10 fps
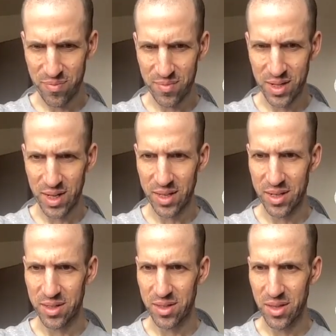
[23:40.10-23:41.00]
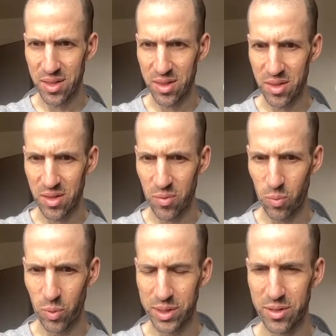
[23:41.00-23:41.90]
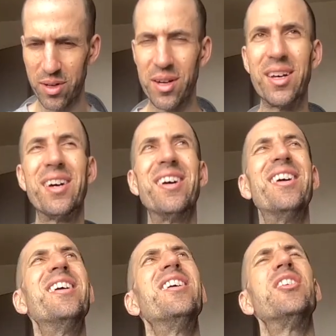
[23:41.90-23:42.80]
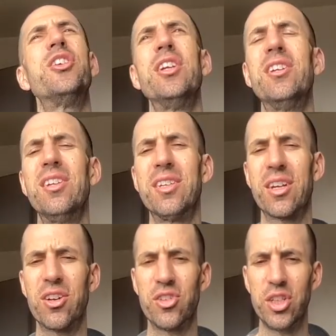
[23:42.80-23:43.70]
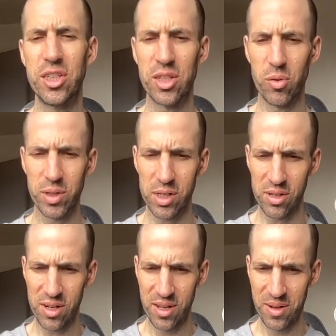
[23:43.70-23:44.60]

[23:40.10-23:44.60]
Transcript: the guy that does the wizard. Uh, Cheech, is it called Cheech the Wizard?